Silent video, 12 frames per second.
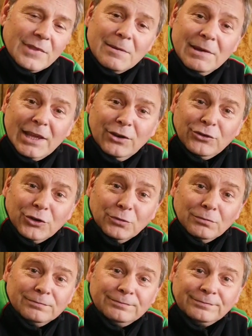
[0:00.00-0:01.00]
I mean, they
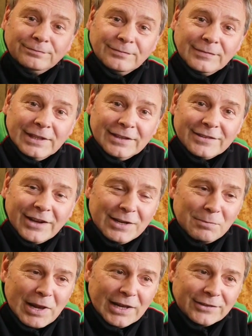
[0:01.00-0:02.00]
shoot little
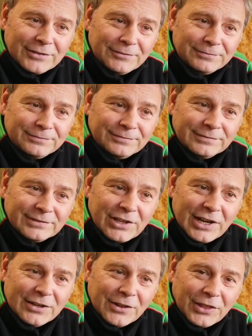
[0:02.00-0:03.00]
tiny pellets,
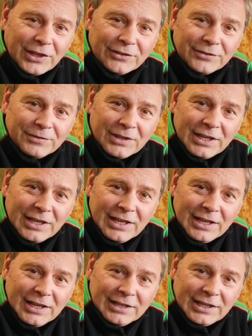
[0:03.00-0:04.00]
tiny little things.
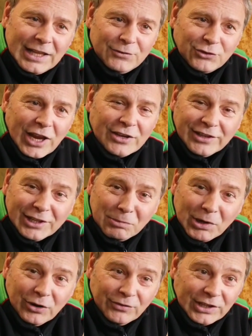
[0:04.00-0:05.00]
Now, they've changed a
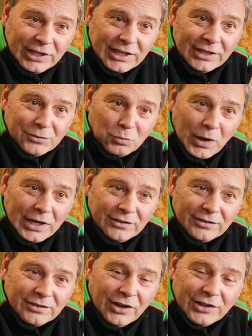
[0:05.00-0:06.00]
little bit over the years,
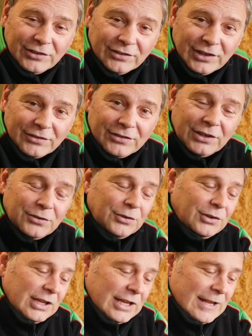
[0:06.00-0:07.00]
weights, sizes,
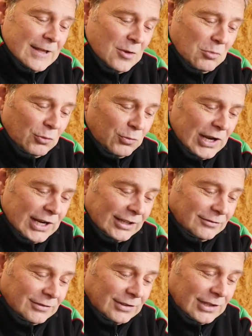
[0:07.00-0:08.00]
etc. But
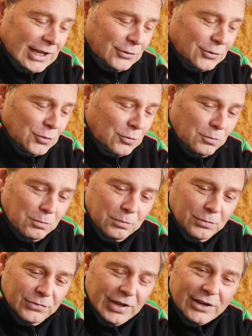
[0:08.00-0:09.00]
really, the actual
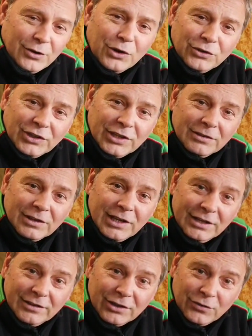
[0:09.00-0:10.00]
technology
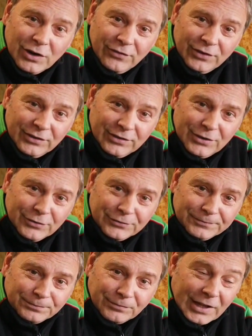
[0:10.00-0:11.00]
is in the rifle itself.
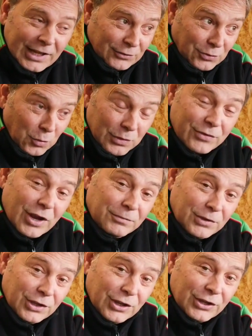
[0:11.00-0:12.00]
And that's what we've
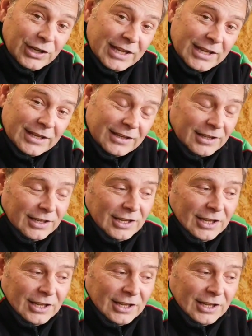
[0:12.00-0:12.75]
come to learn here